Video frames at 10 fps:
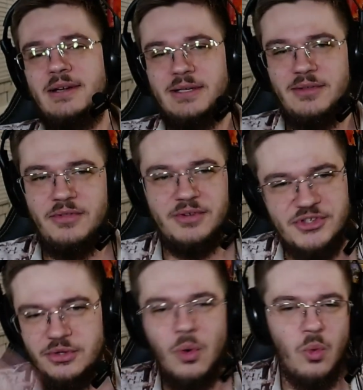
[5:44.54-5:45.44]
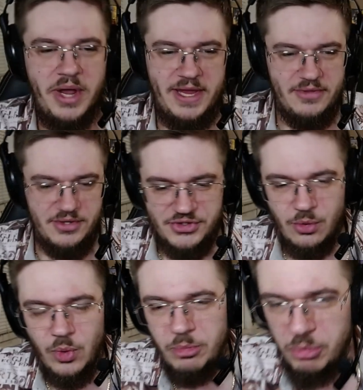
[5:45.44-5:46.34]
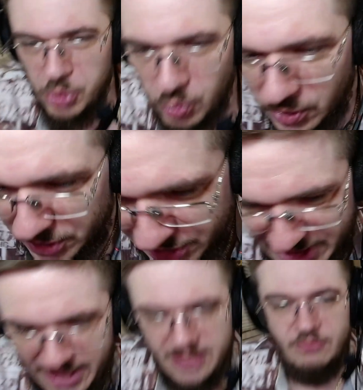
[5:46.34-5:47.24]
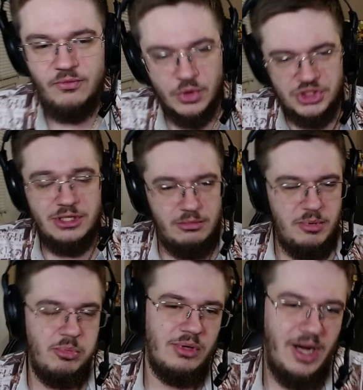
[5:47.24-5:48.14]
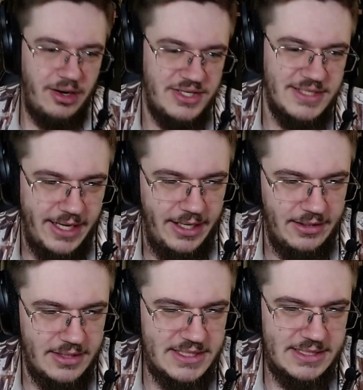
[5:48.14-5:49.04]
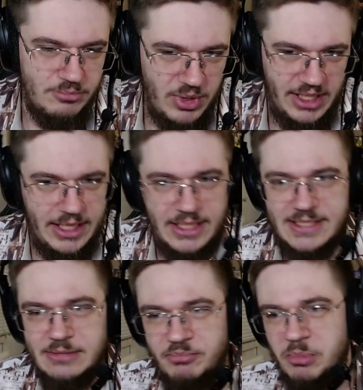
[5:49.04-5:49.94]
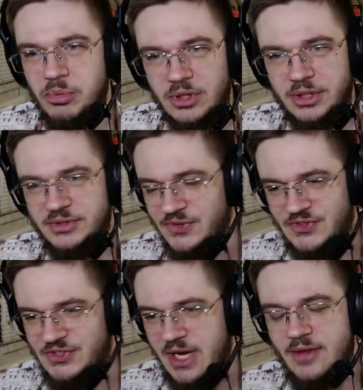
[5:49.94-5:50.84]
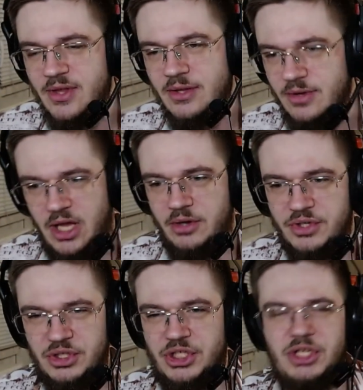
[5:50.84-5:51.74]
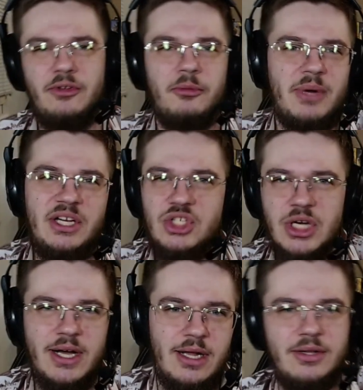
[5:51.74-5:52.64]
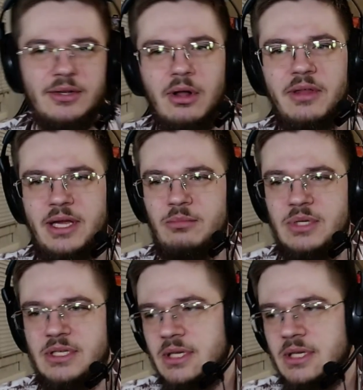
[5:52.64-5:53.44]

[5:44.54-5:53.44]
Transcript: there's no way people will not die, and unfortunately people are dying, and this is bad. And some people are saying that Eren killed my child and all that, but